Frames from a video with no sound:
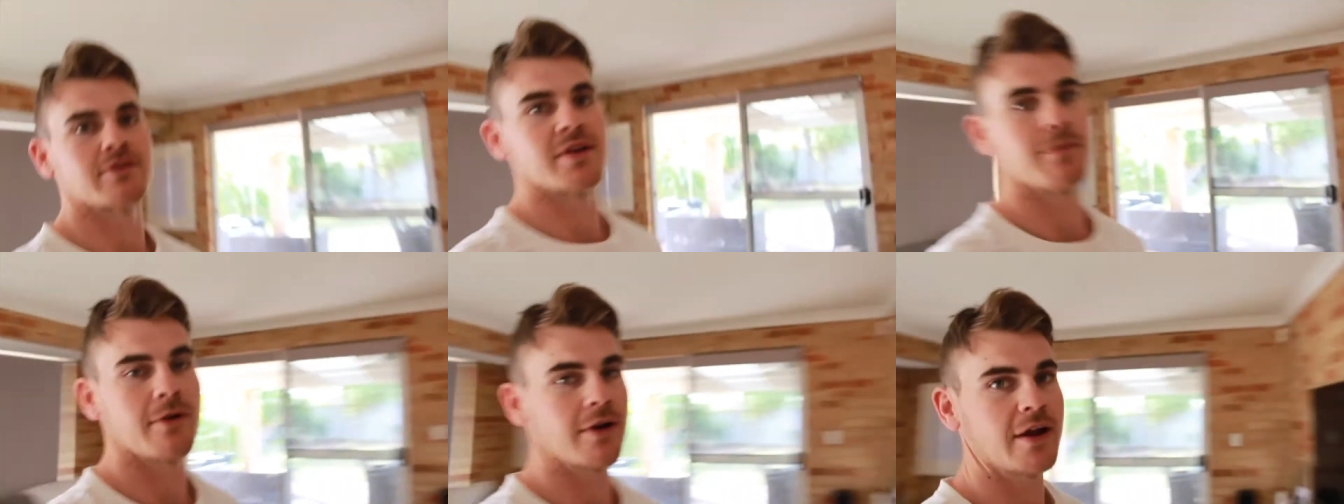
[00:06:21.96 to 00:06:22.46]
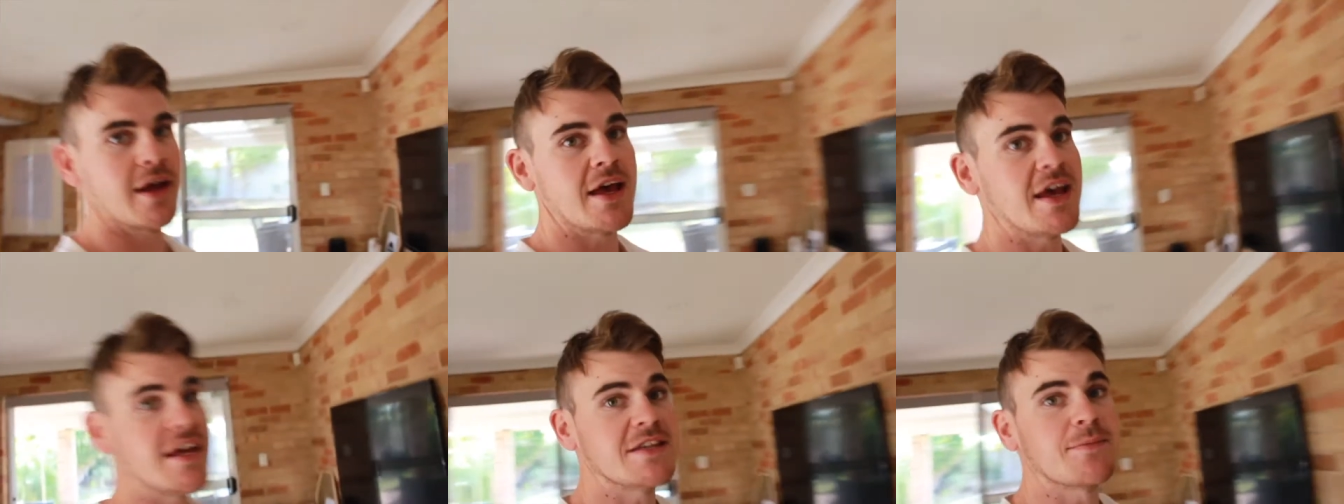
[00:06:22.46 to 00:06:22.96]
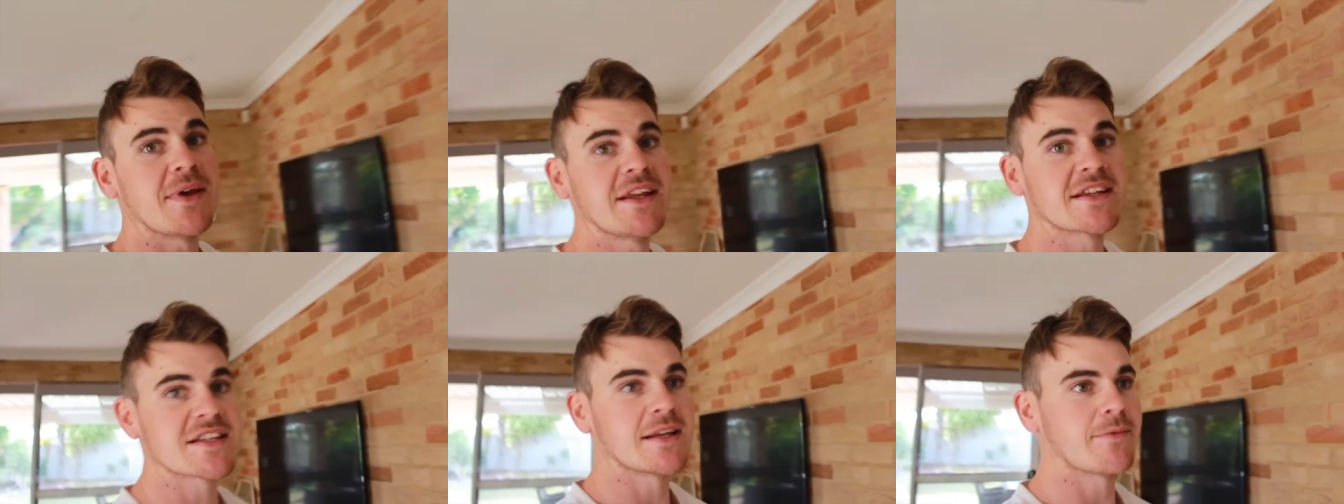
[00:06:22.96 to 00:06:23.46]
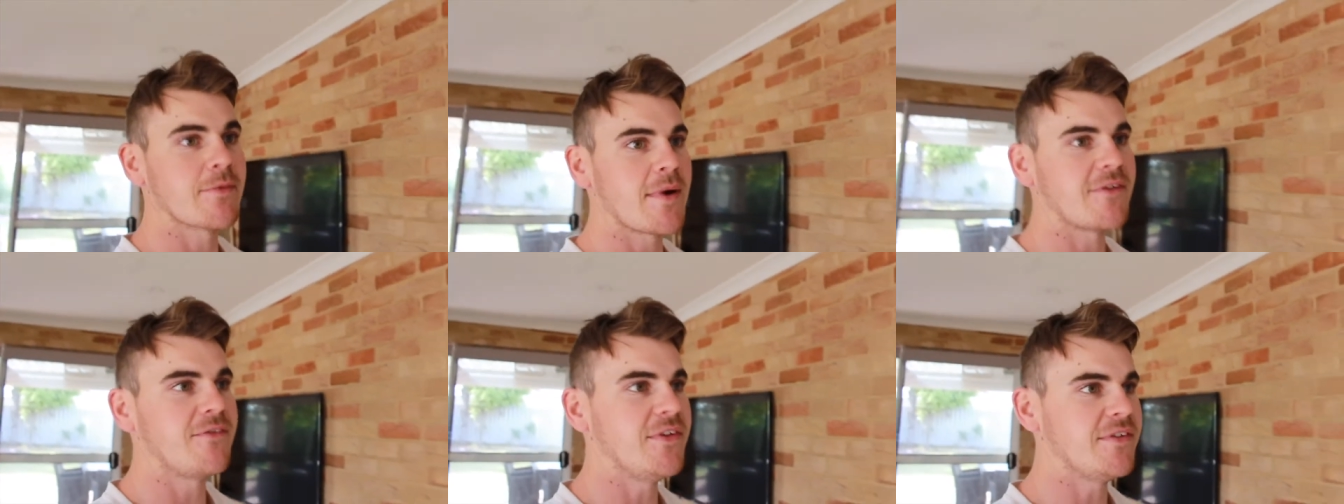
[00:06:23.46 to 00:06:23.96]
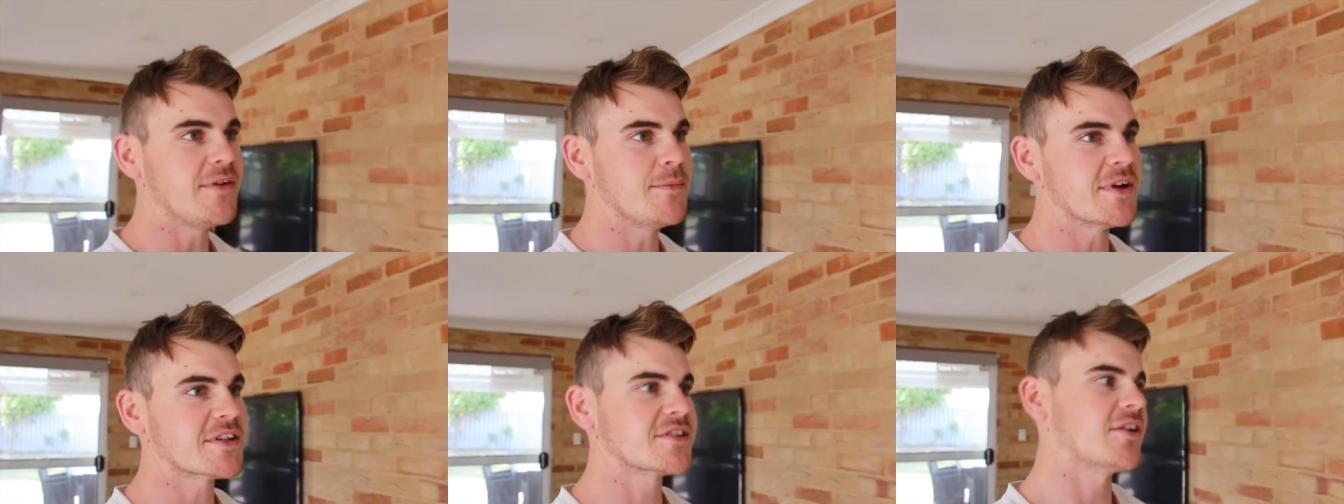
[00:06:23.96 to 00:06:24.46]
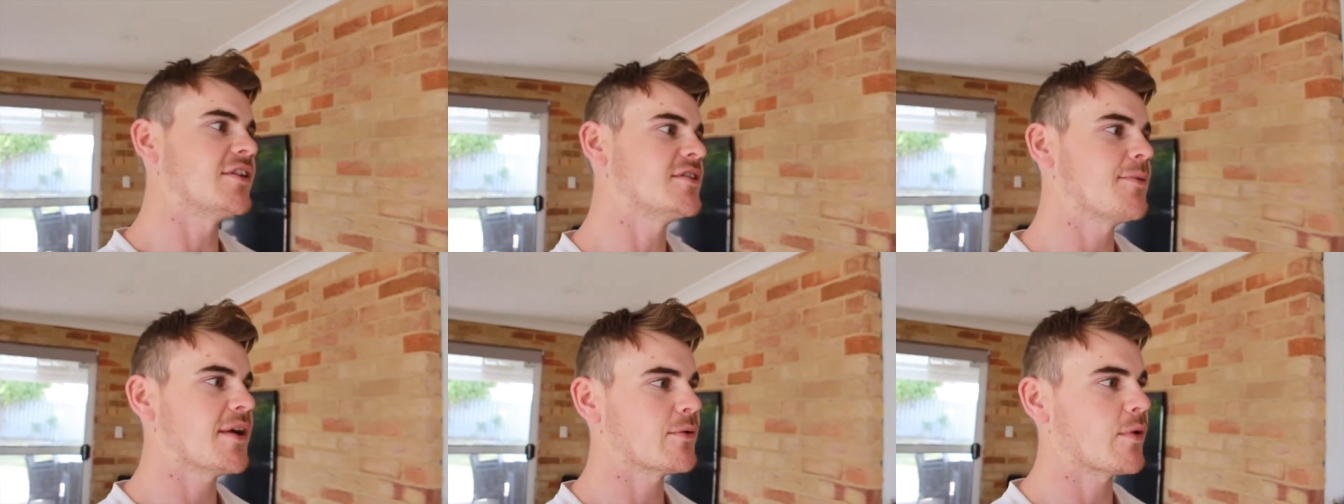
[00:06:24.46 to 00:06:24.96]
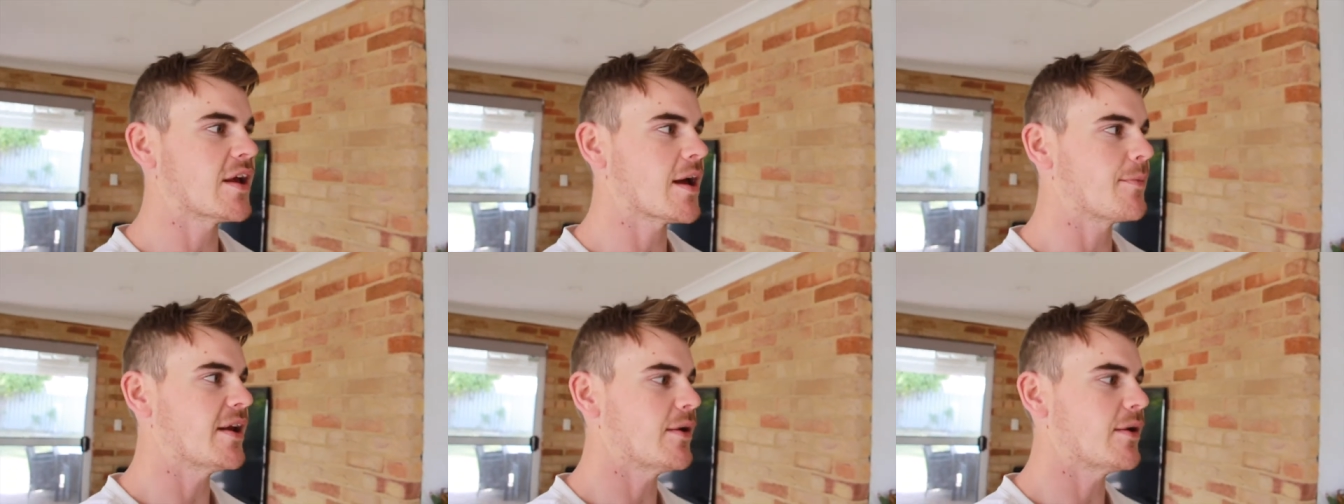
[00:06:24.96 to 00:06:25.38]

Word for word: really broke. He's been asleep for about fifty minutes, so he's about to wake up